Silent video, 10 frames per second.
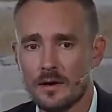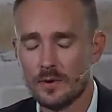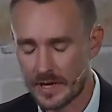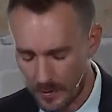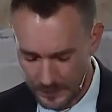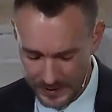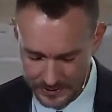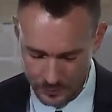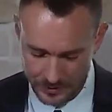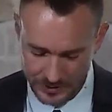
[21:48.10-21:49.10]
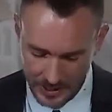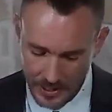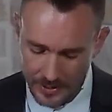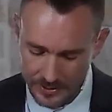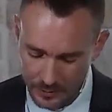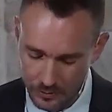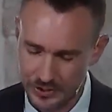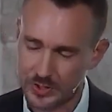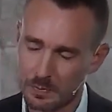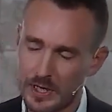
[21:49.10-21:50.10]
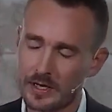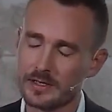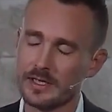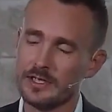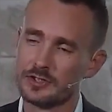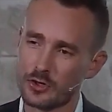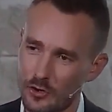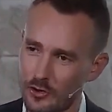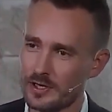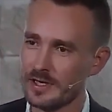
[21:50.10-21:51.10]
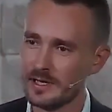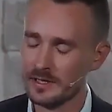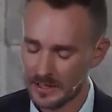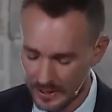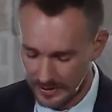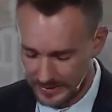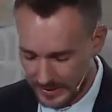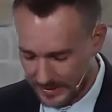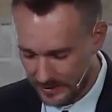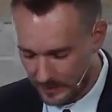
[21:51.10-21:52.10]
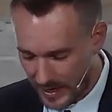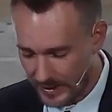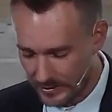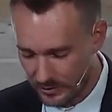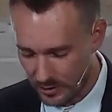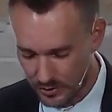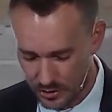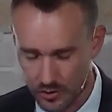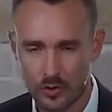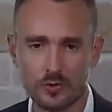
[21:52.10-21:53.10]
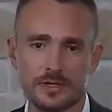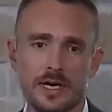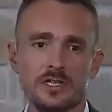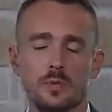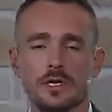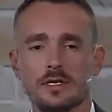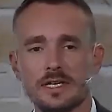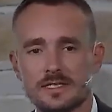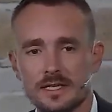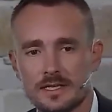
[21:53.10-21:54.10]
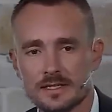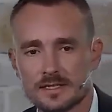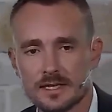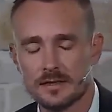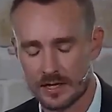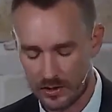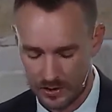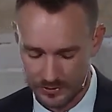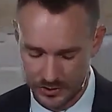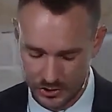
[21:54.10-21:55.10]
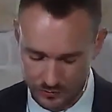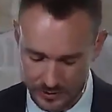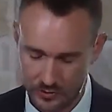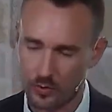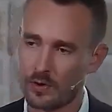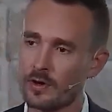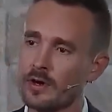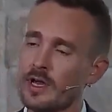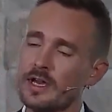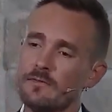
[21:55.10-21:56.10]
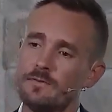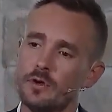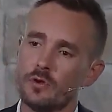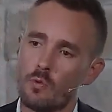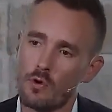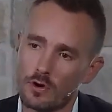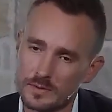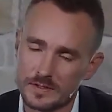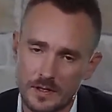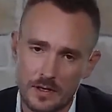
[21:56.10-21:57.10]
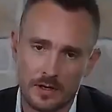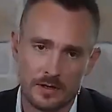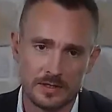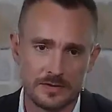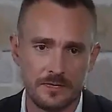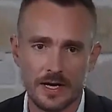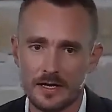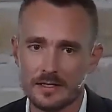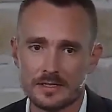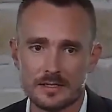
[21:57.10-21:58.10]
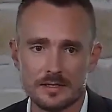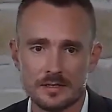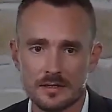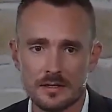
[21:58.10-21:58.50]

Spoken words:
Without peace with God, he will spend eternity thinking back to those good old days when at least he could sit there on the street corner and feel the warm sun on his face.